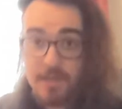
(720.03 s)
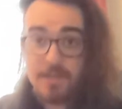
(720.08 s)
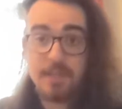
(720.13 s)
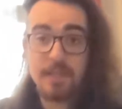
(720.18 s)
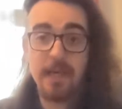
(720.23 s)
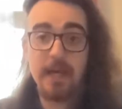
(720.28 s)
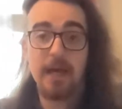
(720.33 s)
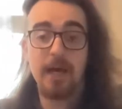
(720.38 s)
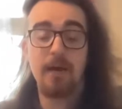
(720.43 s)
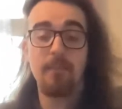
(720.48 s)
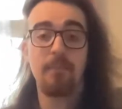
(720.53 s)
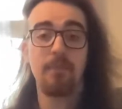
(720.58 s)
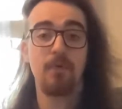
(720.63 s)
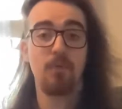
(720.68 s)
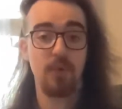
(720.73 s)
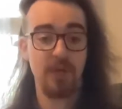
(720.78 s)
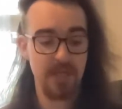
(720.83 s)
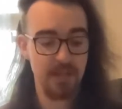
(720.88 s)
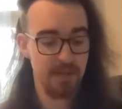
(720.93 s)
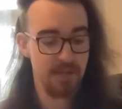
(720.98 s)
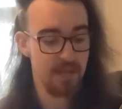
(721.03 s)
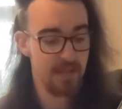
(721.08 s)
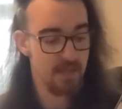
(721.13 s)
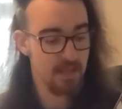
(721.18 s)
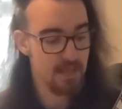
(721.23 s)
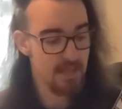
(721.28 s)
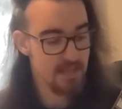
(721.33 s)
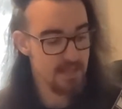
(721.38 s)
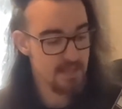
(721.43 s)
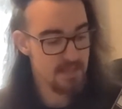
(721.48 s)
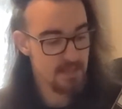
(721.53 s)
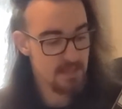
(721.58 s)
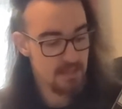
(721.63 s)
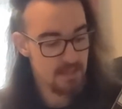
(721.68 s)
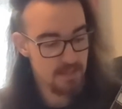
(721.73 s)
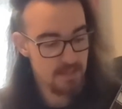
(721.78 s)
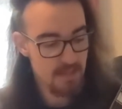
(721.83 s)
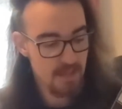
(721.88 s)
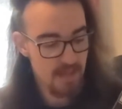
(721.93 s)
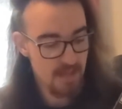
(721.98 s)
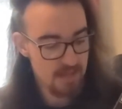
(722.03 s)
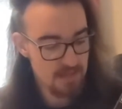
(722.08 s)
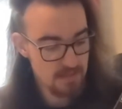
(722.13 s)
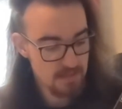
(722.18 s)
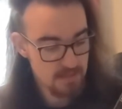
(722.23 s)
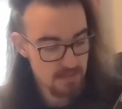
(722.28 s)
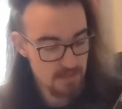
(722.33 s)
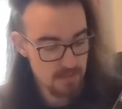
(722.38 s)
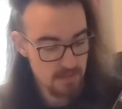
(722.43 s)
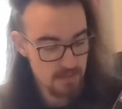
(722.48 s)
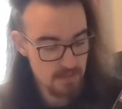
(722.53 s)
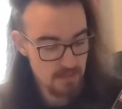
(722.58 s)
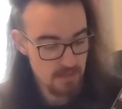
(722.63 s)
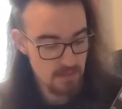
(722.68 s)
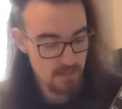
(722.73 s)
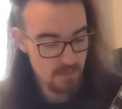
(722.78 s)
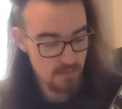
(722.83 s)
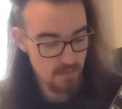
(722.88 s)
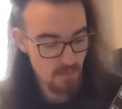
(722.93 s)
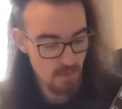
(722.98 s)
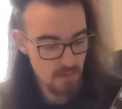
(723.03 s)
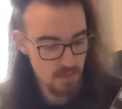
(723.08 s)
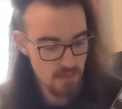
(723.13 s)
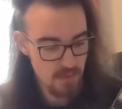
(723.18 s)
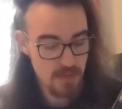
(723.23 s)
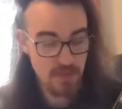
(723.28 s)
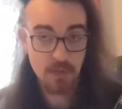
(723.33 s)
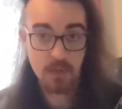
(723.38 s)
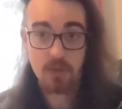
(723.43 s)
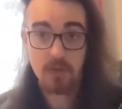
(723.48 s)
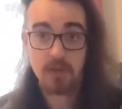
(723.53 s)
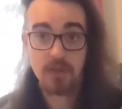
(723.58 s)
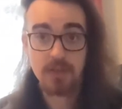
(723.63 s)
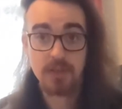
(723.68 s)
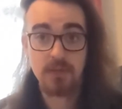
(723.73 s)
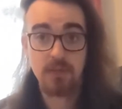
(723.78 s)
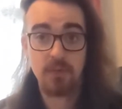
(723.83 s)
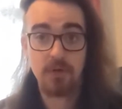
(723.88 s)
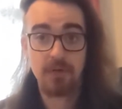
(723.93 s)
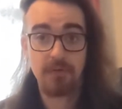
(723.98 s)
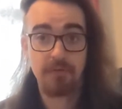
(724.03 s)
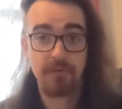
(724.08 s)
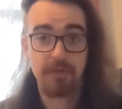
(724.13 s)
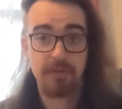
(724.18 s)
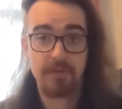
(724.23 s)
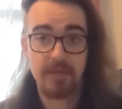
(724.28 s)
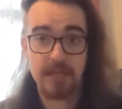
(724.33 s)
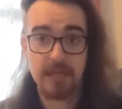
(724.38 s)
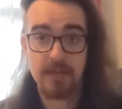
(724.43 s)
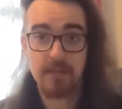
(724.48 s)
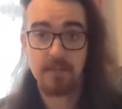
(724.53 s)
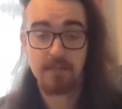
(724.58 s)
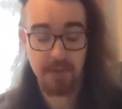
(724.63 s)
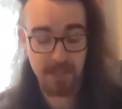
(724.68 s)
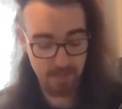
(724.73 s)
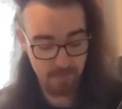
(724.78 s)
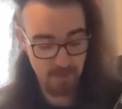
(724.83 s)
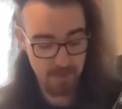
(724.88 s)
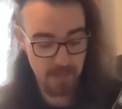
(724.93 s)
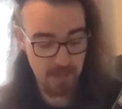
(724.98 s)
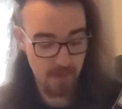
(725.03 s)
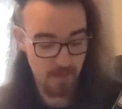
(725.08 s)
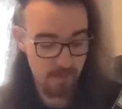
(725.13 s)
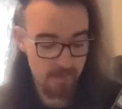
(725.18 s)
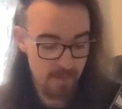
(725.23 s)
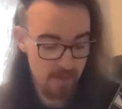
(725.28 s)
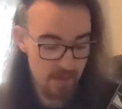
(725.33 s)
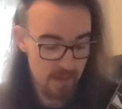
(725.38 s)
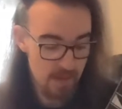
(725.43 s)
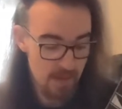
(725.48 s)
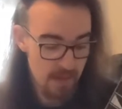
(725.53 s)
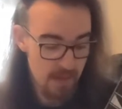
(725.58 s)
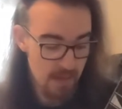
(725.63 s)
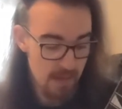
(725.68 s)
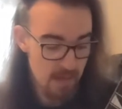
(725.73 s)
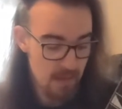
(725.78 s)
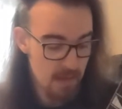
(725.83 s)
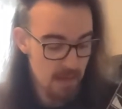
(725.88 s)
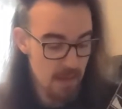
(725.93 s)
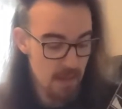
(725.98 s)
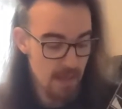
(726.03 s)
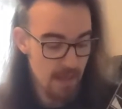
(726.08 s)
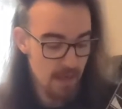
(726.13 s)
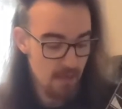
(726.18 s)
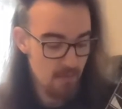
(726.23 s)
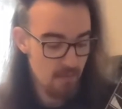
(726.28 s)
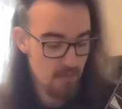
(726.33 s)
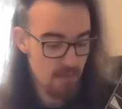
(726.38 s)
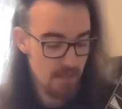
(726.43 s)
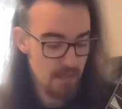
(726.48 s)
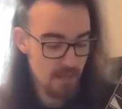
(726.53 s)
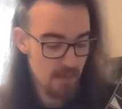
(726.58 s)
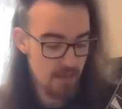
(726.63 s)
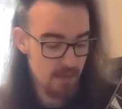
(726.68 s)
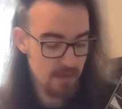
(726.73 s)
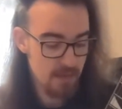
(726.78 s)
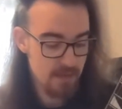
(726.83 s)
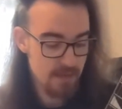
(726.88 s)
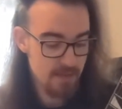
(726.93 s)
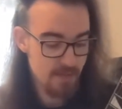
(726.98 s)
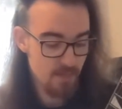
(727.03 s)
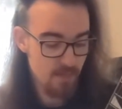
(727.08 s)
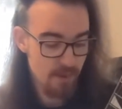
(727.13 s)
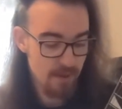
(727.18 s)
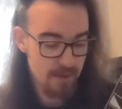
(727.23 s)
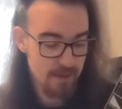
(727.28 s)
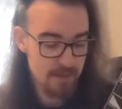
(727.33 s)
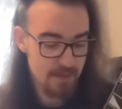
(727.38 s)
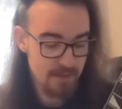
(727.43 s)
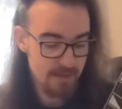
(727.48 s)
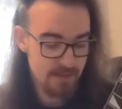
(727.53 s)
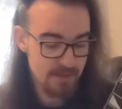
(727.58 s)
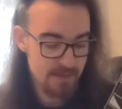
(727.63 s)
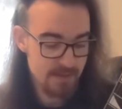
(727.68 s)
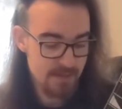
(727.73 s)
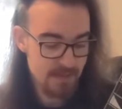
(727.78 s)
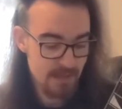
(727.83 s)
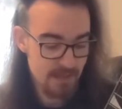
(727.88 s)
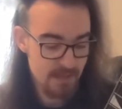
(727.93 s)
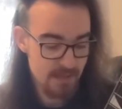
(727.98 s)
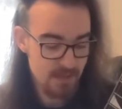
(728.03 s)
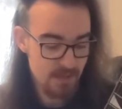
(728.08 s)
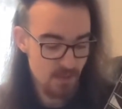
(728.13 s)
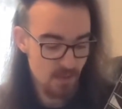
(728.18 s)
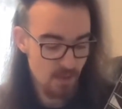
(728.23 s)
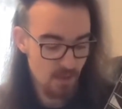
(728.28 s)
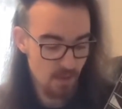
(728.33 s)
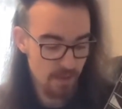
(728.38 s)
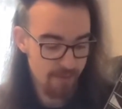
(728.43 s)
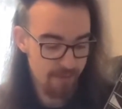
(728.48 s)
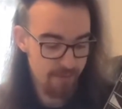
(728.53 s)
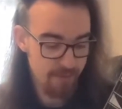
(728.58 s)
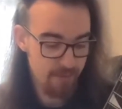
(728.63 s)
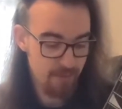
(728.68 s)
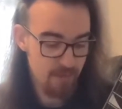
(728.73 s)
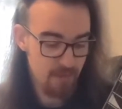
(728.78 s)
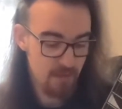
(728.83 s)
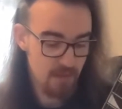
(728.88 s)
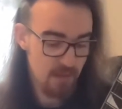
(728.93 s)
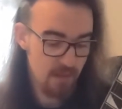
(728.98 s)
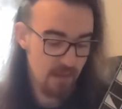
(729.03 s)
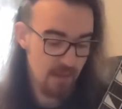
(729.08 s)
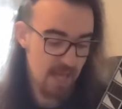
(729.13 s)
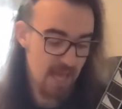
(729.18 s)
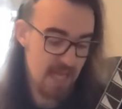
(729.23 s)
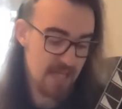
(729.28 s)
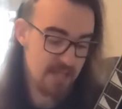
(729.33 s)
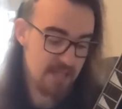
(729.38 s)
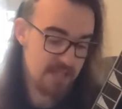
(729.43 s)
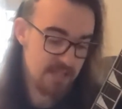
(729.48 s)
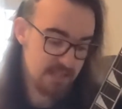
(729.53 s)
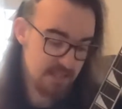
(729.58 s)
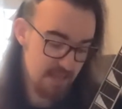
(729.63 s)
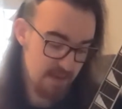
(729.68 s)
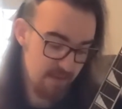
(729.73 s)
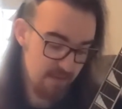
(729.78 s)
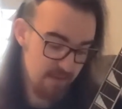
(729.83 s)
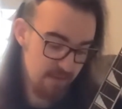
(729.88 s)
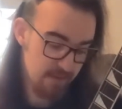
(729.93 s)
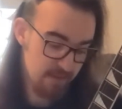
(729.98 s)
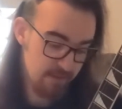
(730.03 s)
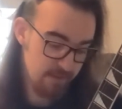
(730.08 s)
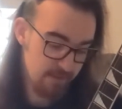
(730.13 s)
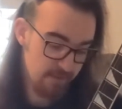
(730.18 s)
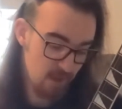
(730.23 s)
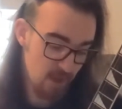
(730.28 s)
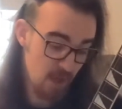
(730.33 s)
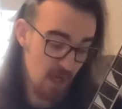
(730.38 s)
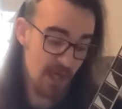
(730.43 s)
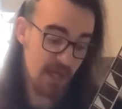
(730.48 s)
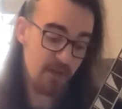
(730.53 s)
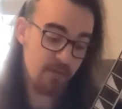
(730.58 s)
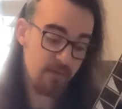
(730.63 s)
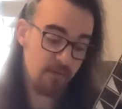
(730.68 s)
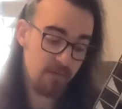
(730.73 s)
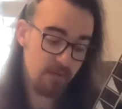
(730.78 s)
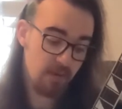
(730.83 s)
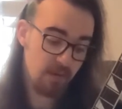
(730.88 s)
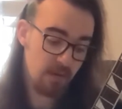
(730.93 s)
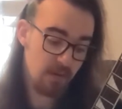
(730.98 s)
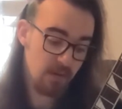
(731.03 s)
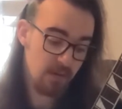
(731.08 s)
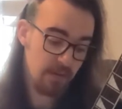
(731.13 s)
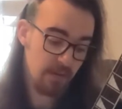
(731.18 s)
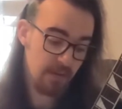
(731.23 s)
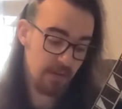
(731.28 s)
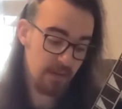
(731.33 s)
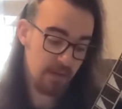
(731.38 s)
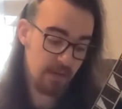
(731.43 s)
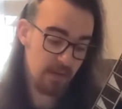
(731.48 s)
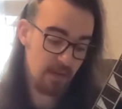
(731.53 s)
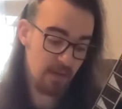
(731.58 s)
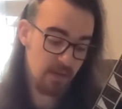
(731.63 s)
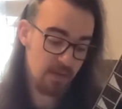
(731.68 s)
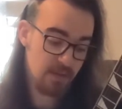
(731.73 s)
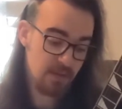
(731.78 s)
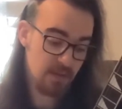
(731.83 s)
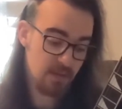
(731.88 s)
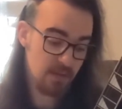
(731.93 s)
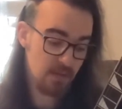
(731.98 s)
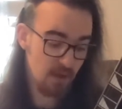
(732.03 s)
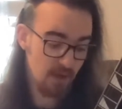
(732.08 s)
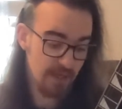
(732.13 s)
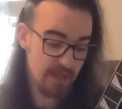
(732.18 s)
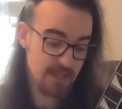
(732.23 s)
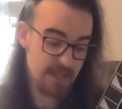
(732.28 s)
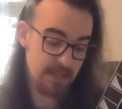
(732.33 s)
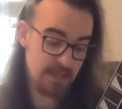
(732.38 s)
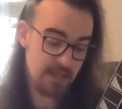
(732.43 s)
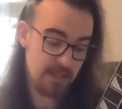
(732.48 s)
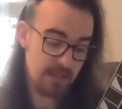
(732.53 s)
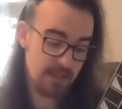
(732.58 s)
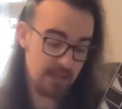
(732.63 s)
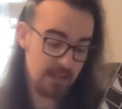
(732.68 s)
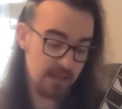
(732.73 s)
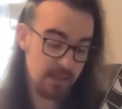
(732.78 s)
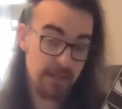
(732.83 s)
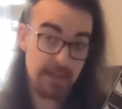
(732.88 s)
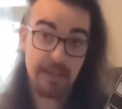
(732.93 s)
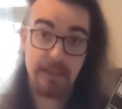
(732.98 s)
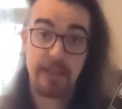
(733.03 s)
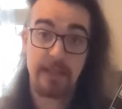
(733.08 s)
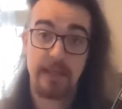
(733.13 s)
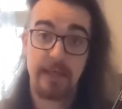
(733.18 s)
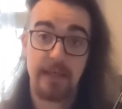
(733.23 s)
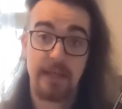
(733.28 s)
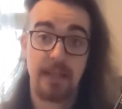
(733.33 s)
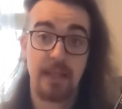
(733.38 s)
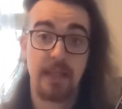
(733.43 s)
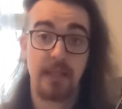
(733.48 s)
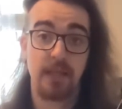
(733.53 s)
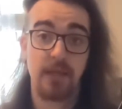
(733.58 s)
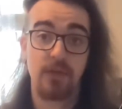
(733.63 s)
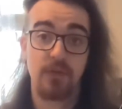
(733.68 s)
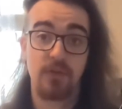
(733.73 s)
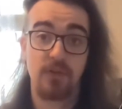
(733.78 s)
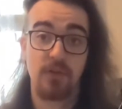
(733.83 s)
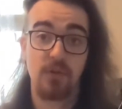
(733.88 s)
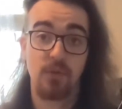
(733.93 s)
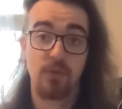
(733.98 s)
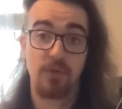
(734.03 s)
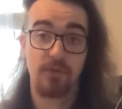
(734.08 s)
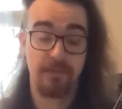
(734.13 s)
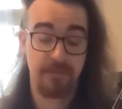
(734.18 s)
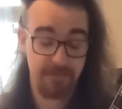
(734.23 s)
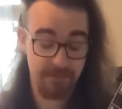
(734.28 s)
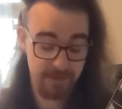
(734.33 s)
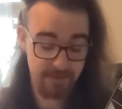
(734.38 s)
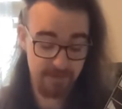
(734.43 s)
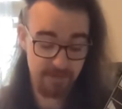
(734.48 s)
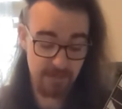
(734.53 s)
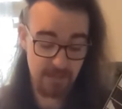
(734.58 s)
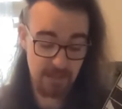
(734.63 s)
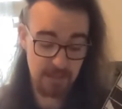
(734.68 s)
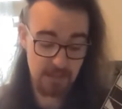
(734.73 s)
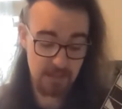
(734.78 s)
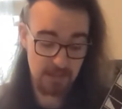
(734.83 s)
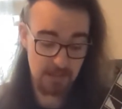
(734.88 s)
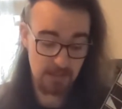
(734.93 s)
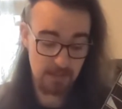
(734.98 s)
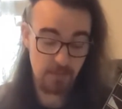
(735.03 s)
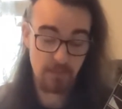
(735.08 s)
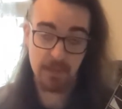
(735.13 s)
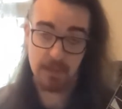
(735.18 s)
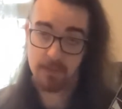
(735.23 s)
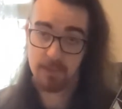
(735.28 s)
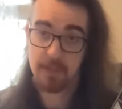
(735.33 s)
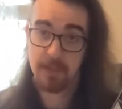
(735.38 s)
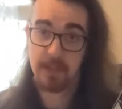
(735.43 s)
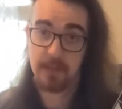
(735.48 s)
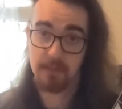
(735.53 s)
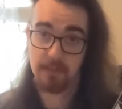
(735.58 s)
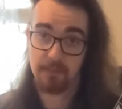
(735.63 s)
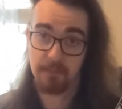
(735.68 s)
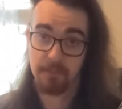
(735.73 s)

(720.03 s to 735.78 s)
so yeah, the weird thing is that most of the song is at 150 BPM, and then this breakdown starts off at 75, then it goes to 90, and then it goes to 250 BPM.